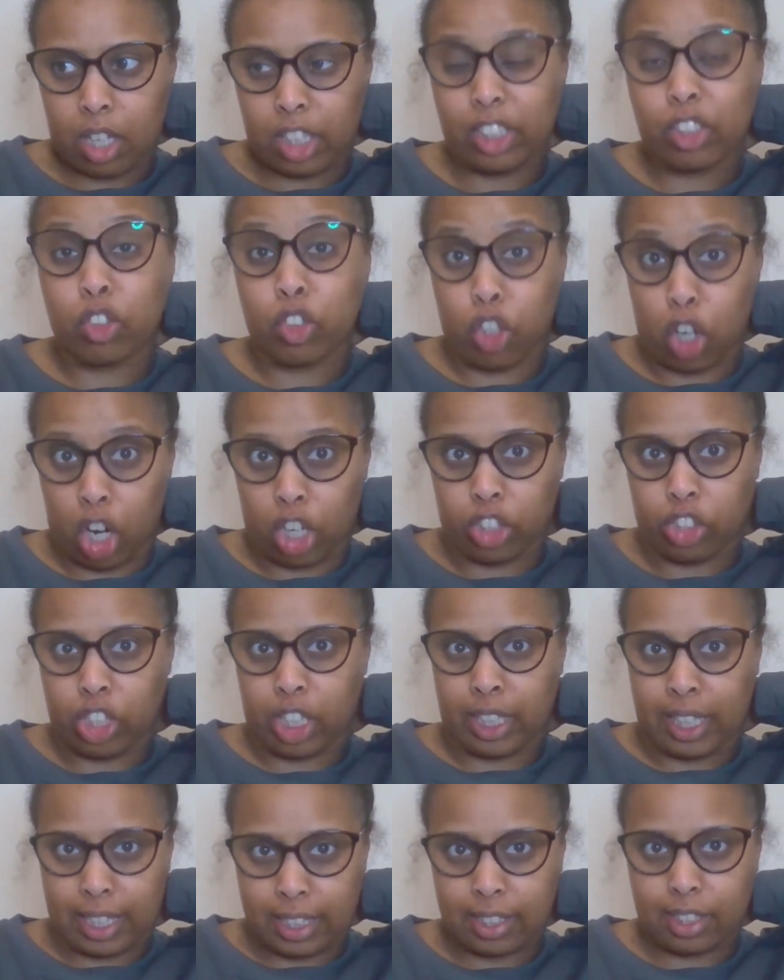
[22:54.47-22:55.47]
grudge
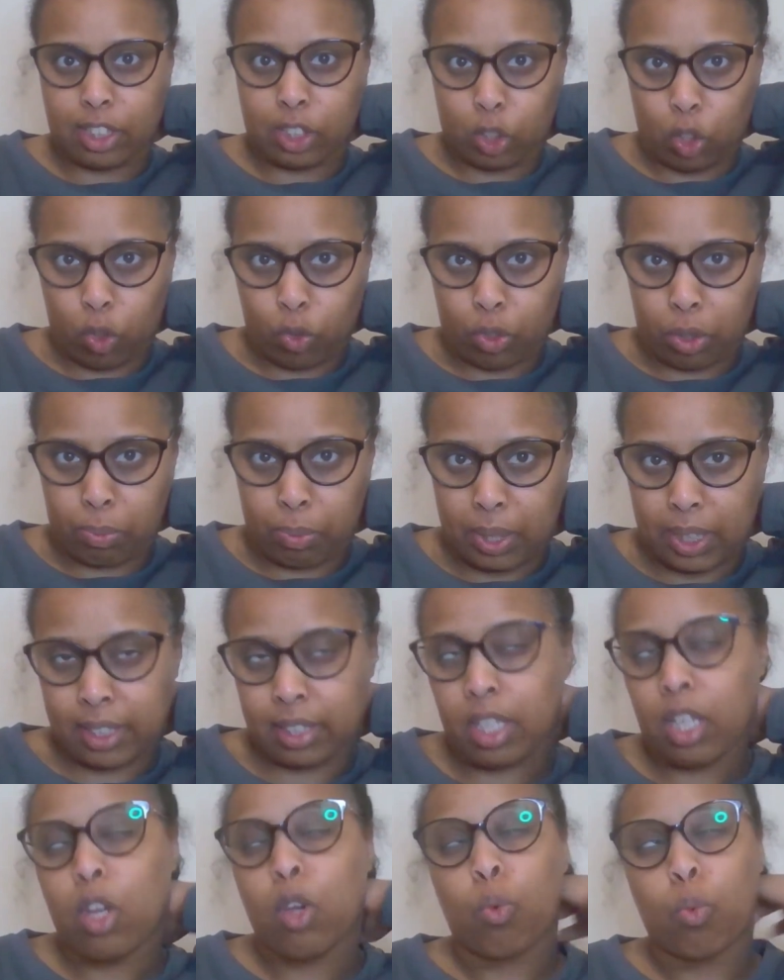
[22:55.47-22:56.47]
against the Soul Reapers,
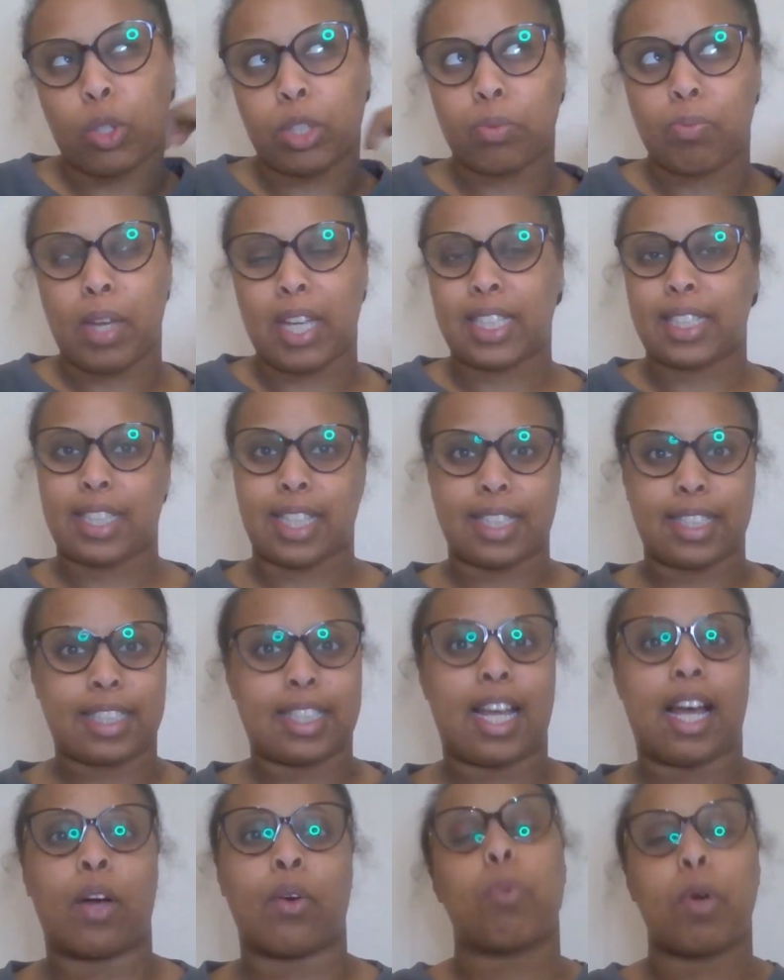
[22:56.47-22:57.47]
which makes sense now.